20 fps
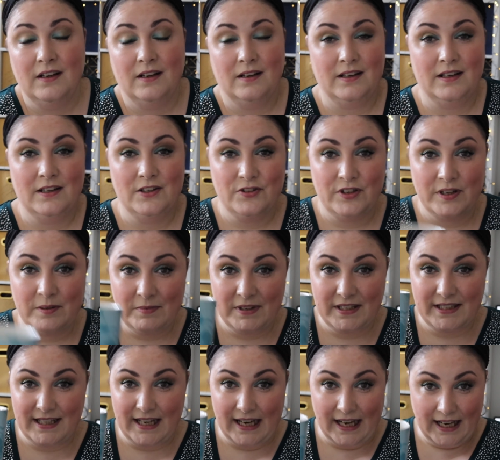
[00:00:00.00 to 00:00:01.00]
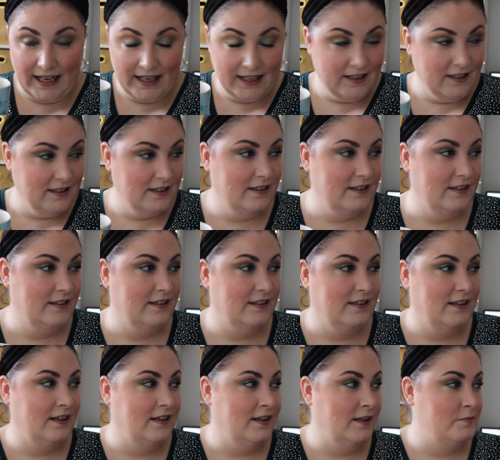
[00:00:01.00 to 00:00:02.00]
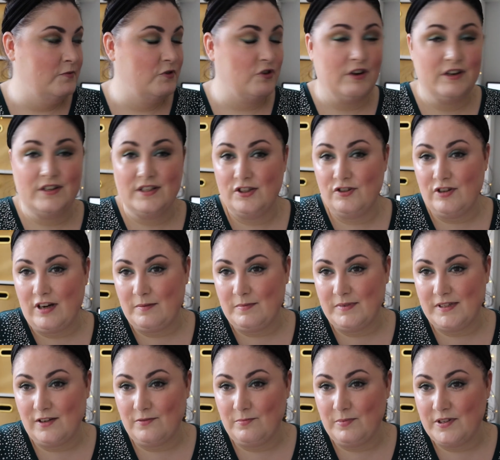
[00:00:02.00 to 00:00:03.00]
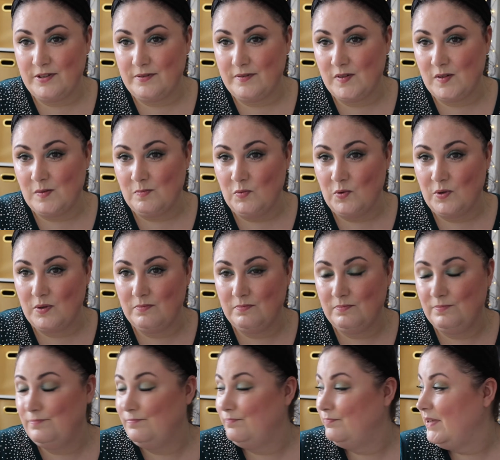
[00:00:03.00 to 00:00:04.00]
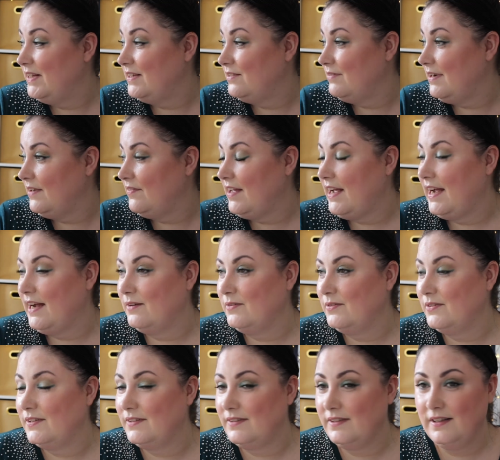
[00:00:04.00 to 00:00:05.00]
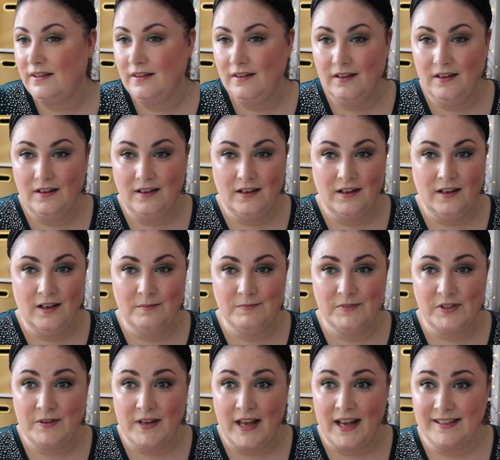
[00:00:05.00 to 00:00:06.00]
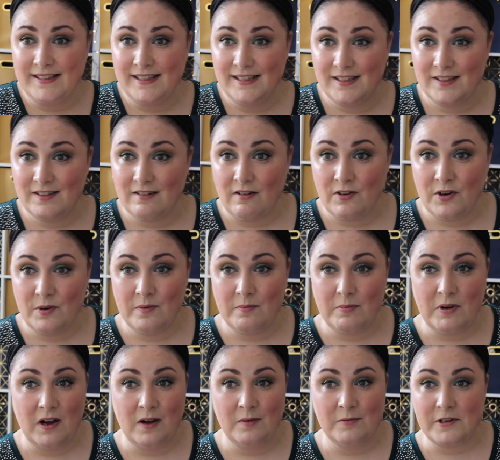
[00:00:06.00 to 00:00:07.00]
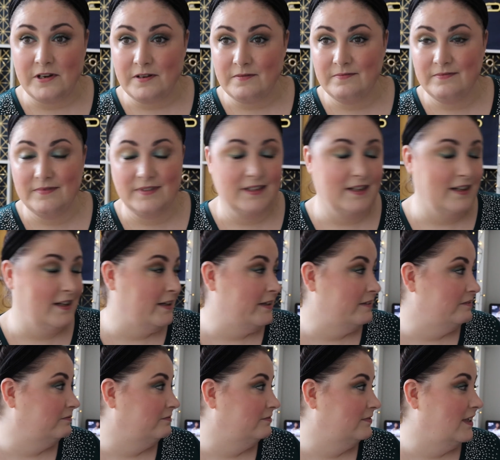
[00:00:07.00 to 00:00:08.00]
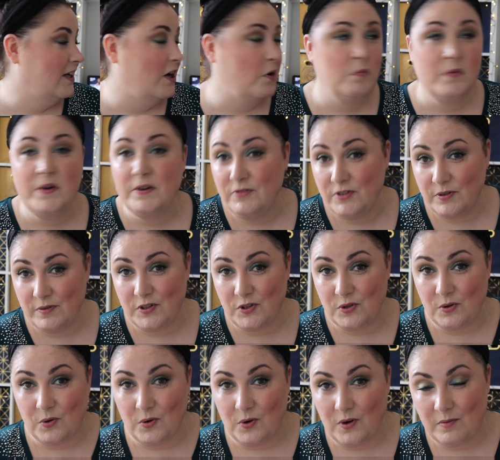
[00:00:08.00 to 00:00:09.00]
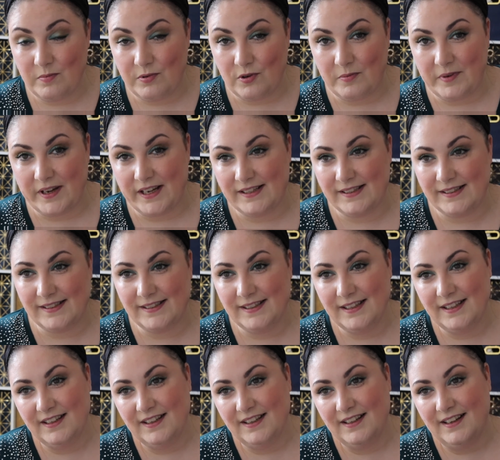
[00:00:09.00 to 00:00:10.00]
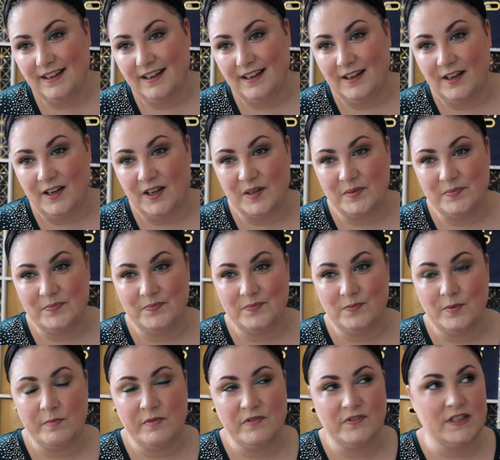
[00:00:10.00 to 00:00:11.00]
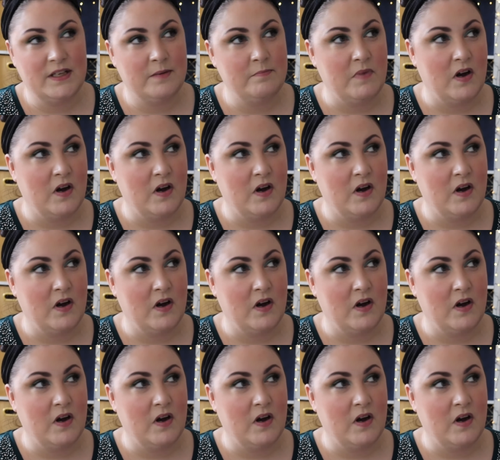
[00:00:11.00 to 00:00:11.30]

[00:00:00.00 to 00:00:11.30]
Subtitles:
going to drink my tea and try and distract myself by doing some more bits around the house. So yes, this is our new apartment. I will do a tour, I promise. We moved in